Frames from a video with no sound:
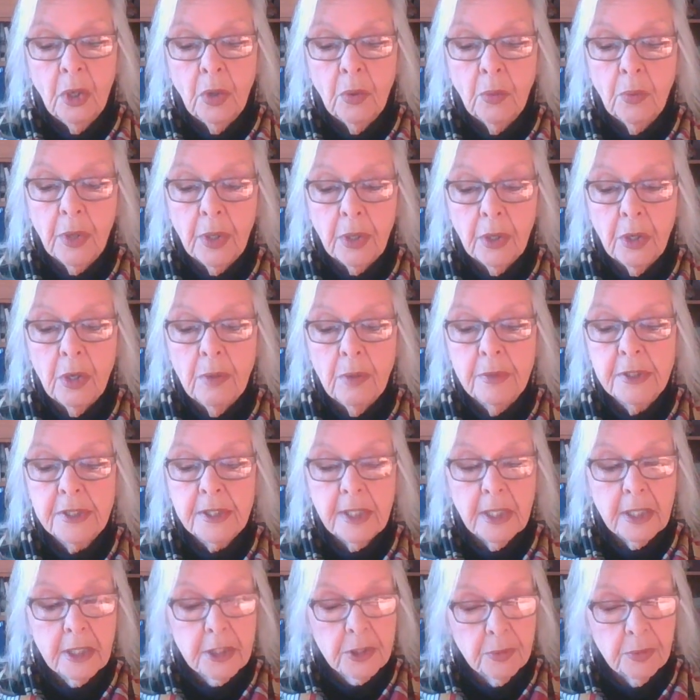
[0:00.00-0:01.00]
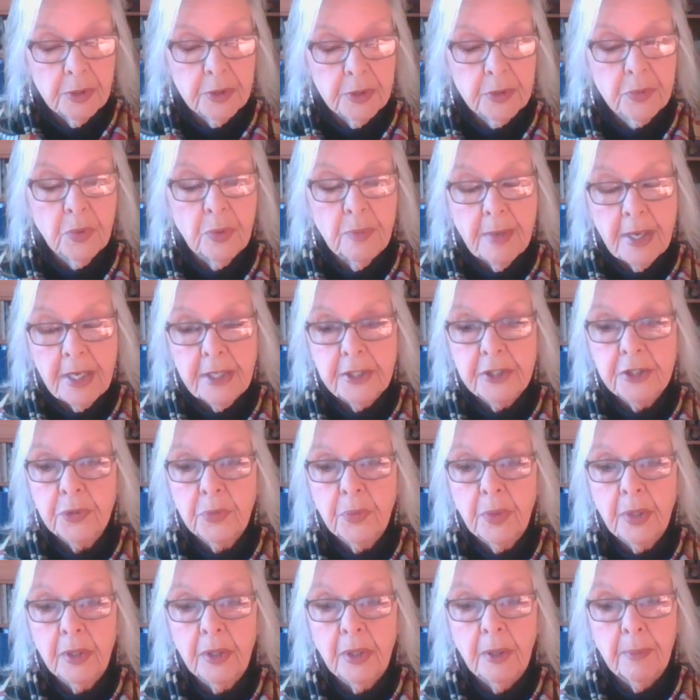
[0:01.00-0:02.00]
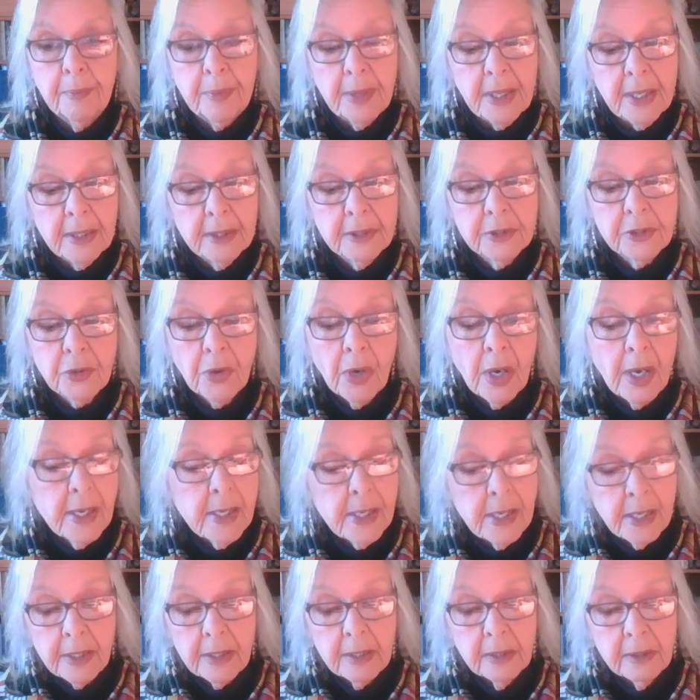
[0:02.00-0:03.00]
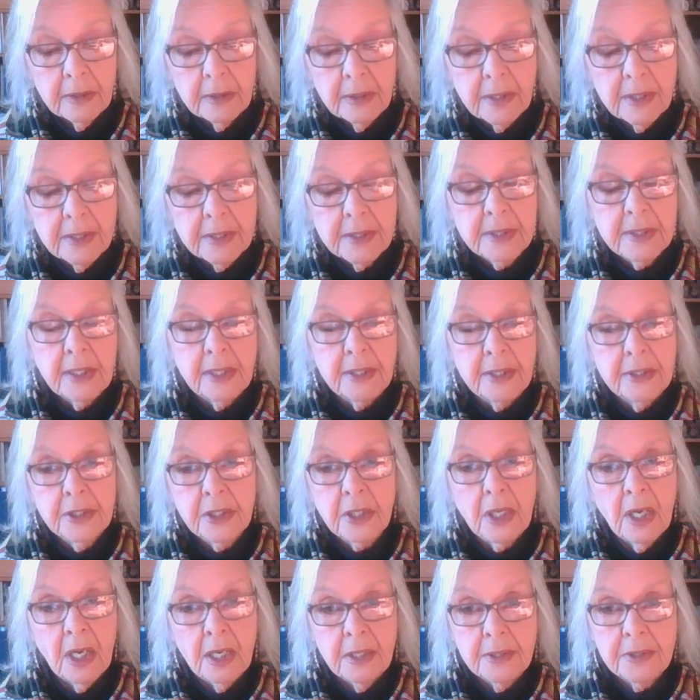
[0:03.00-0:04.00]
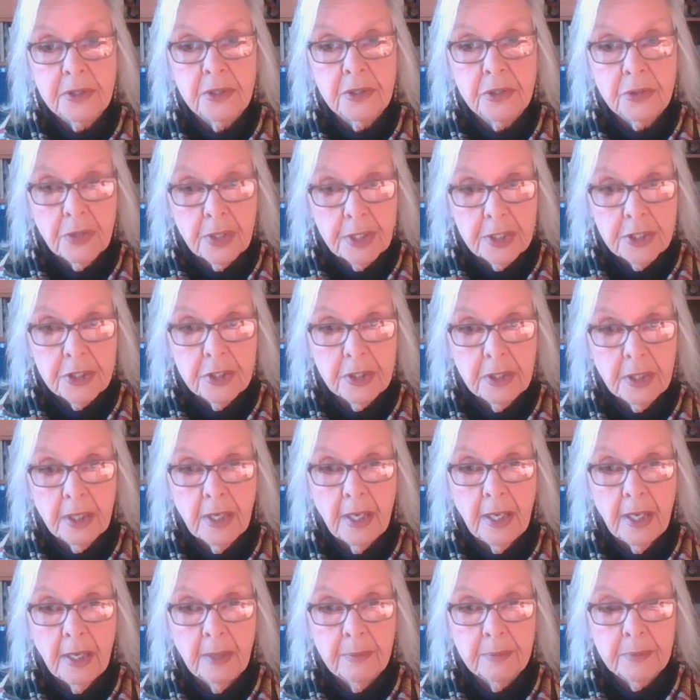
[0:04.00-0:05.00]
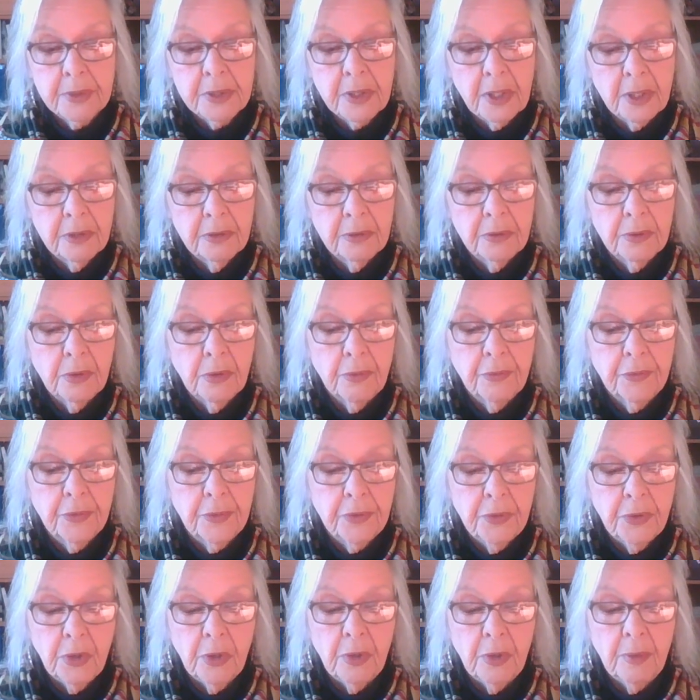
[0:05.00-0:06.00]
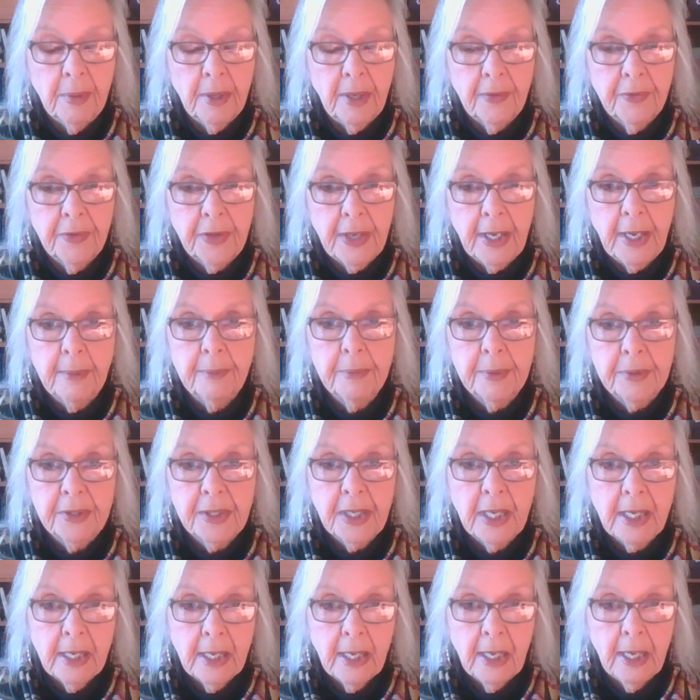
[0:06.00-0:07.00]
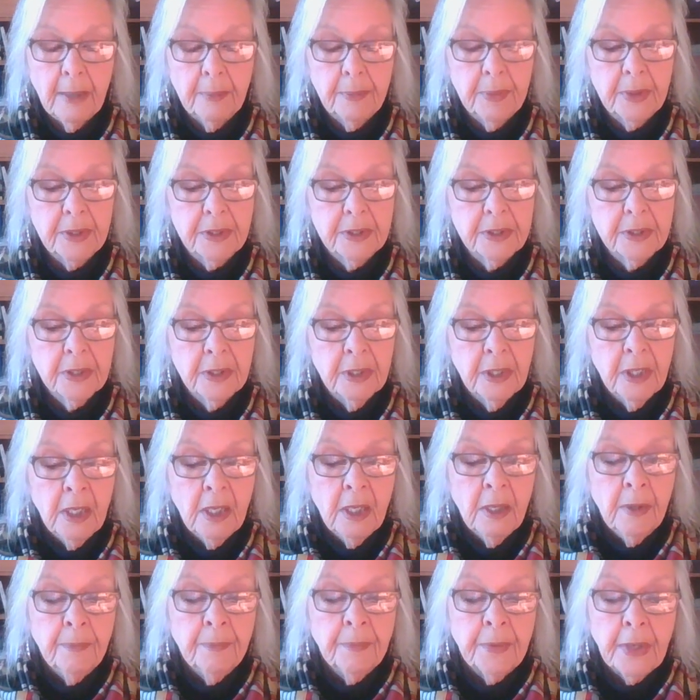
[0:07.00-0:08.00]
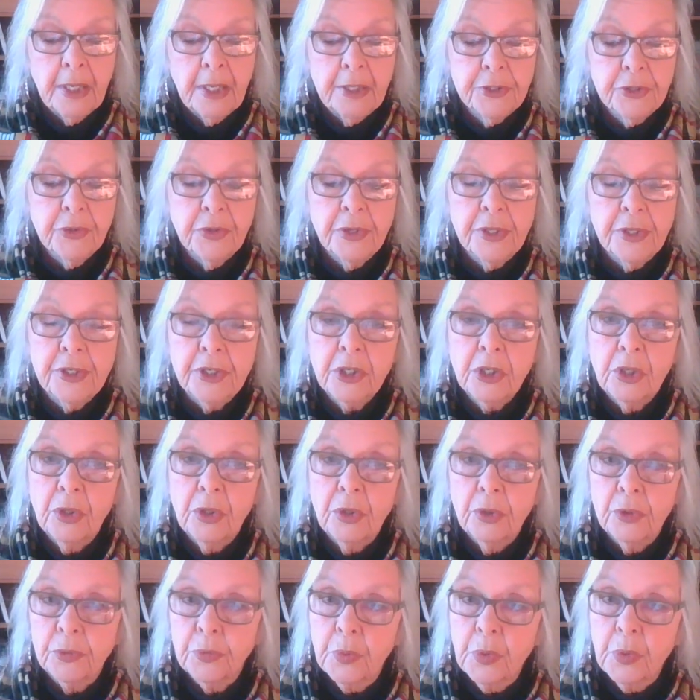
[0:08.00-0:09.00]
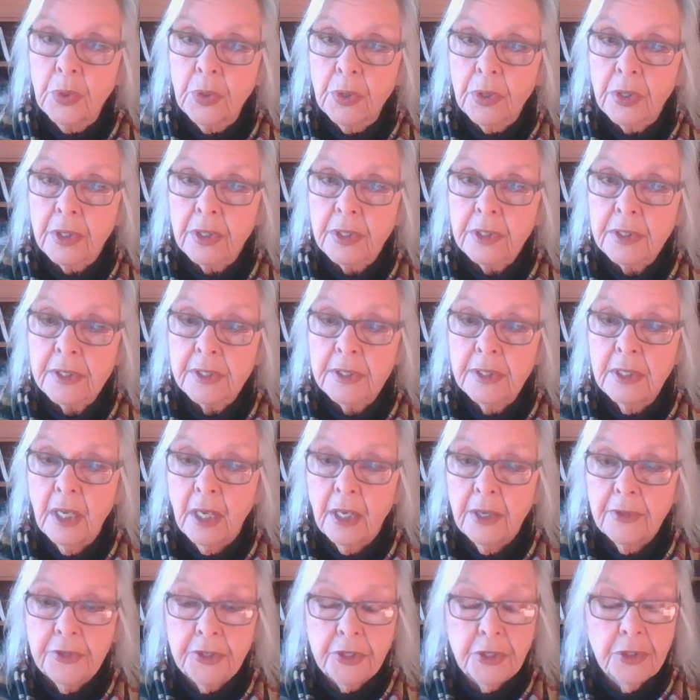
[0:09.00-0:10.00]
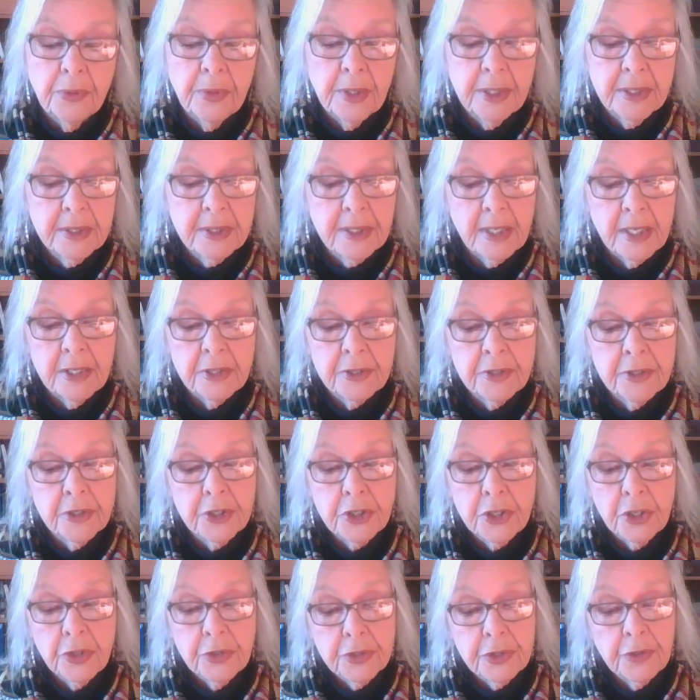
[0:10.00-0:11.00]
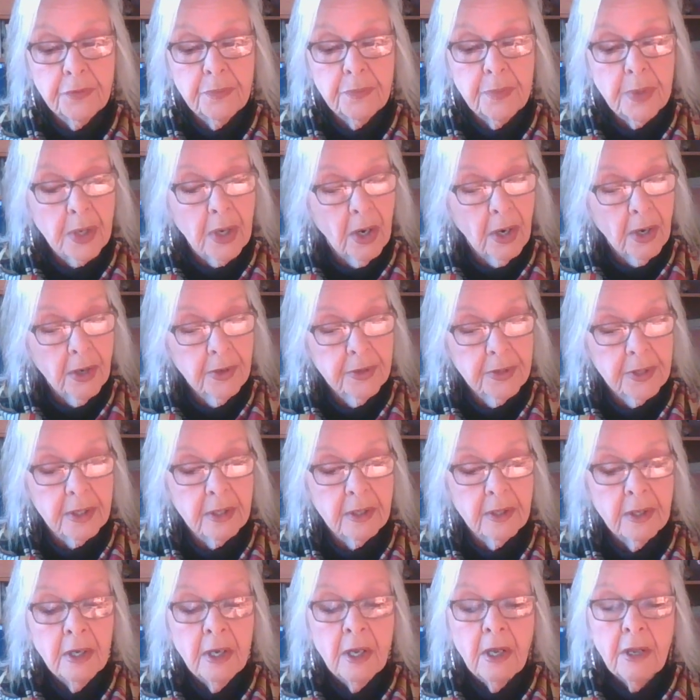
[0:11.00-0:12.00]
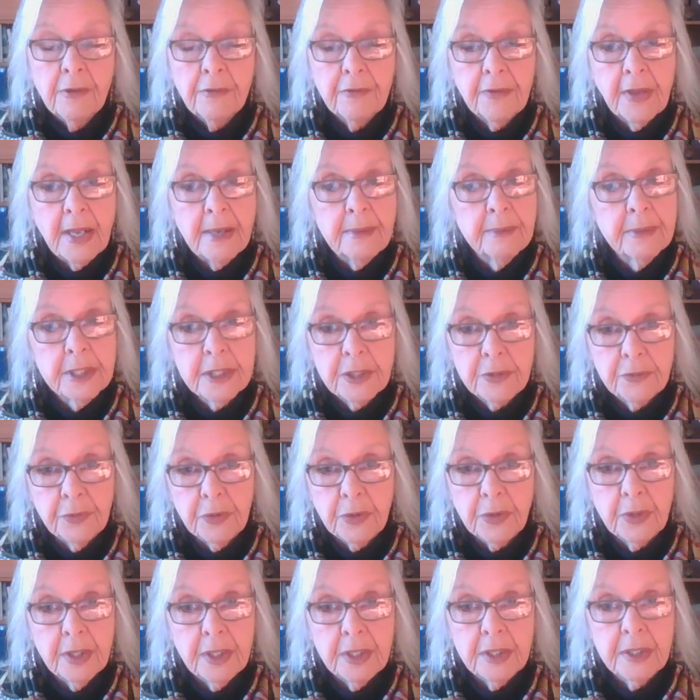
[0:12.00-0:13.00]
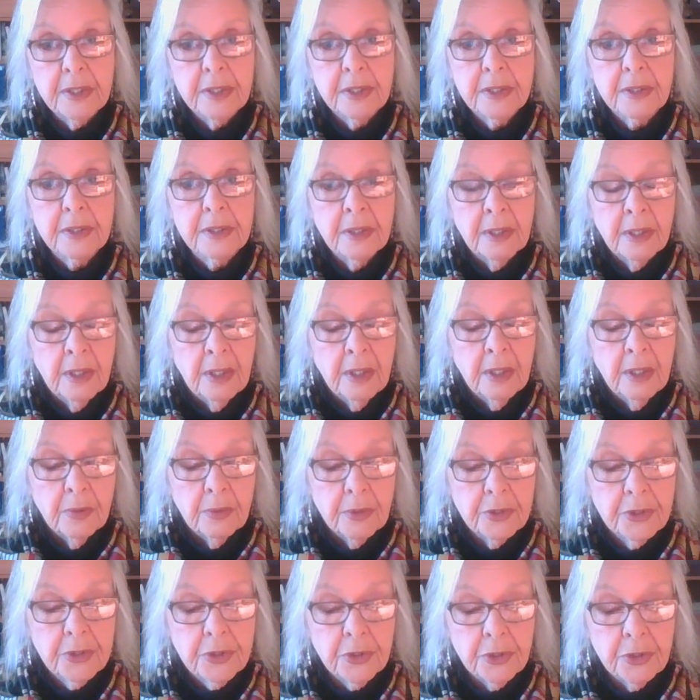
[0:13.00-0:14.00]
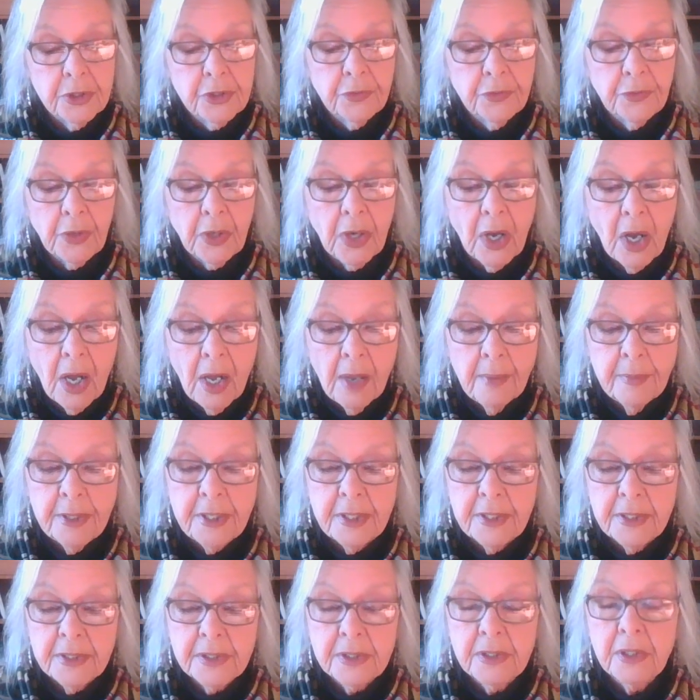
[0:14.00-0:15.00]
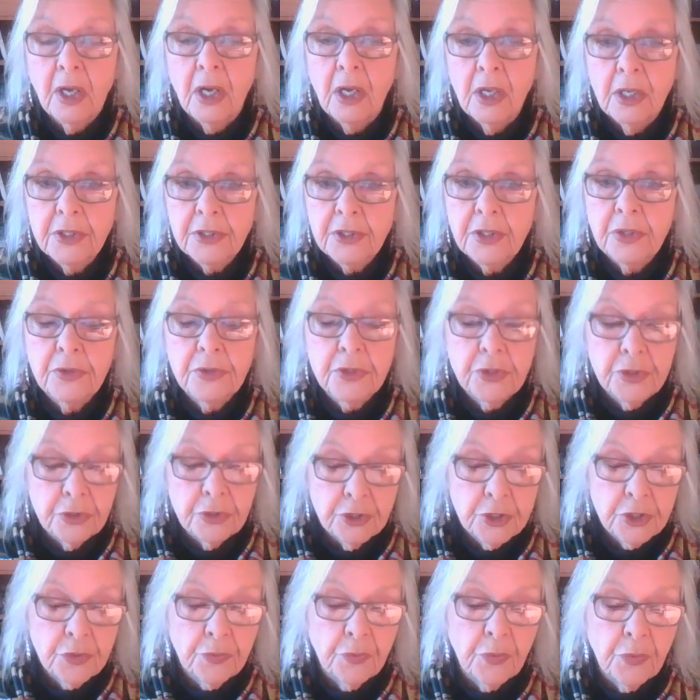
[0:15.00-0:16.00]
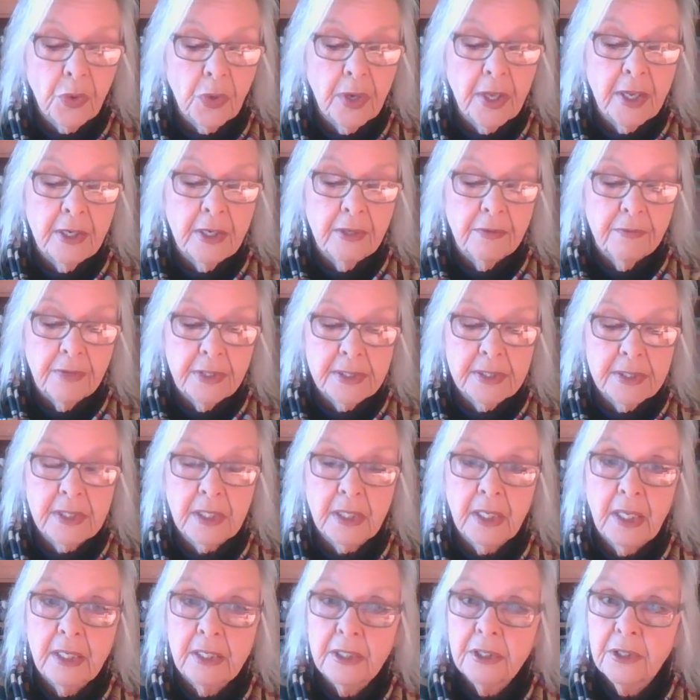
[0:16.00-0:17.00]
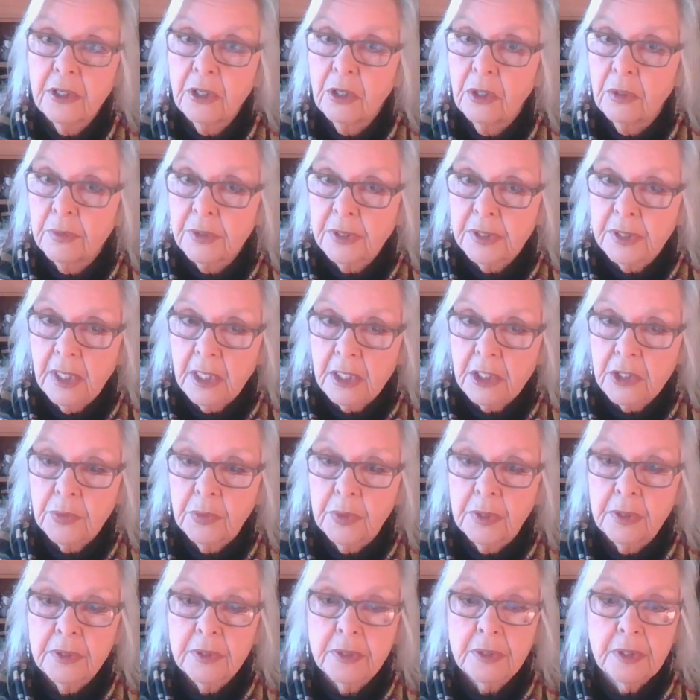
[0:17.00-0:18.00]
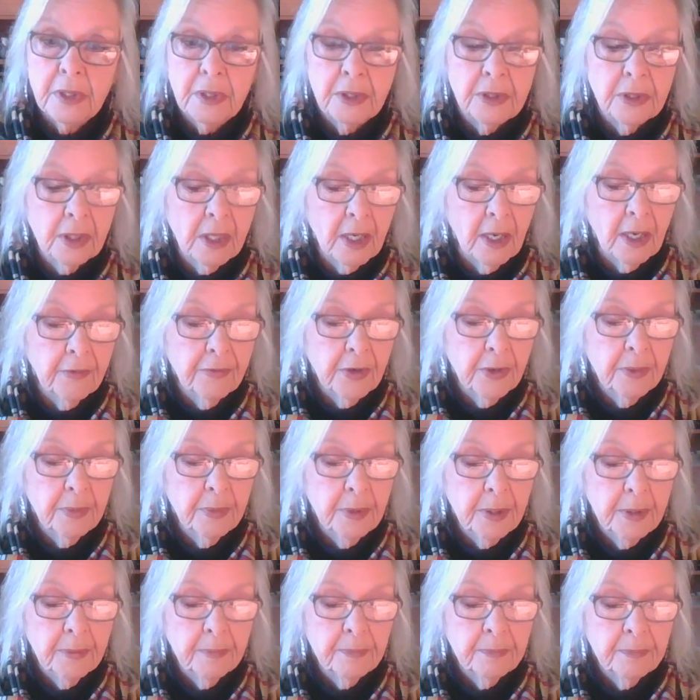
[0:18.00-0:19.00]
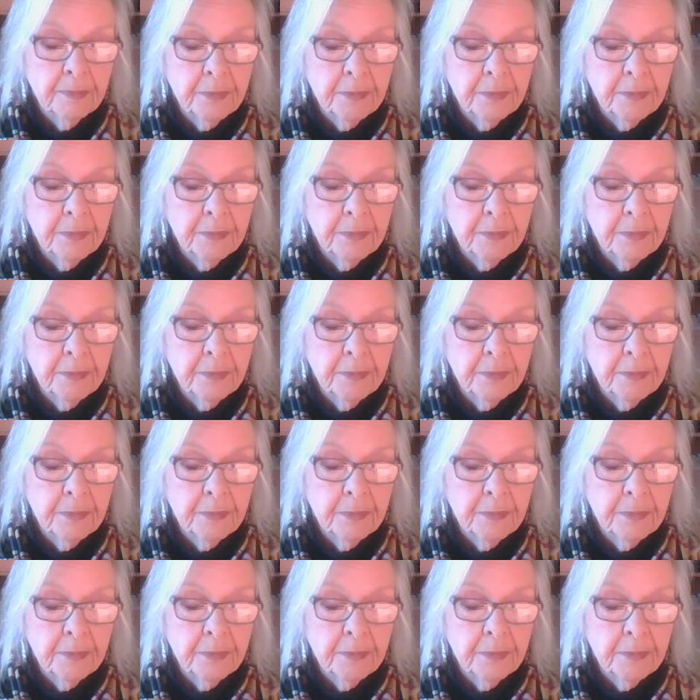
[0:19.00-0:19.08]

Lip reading: where homosexuals were made to wear a pink triangle and sent to concentration camps. I don't know if you know about that, but that happened. And during the Cold War, the US Senator Joseph McCarthy, famous for his search for communists, also searched for and investigated homosexuals in the government.